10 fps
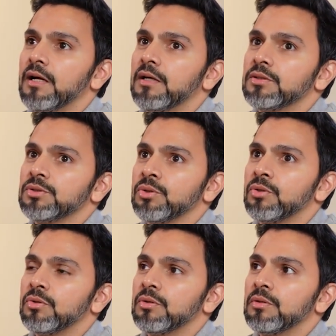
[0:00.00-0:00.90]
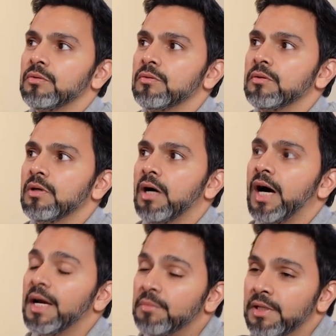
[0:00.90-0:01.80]
So
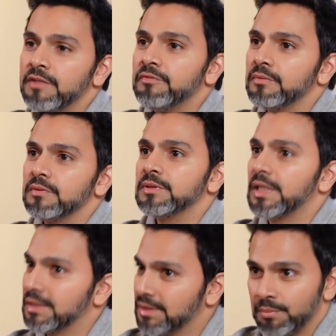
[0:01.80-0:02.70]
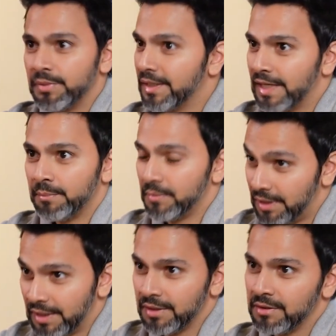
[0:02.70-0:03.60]
I believe there is a big gap
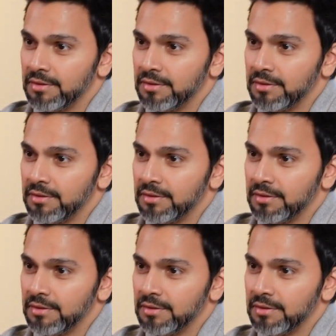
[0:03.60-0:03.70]
yet,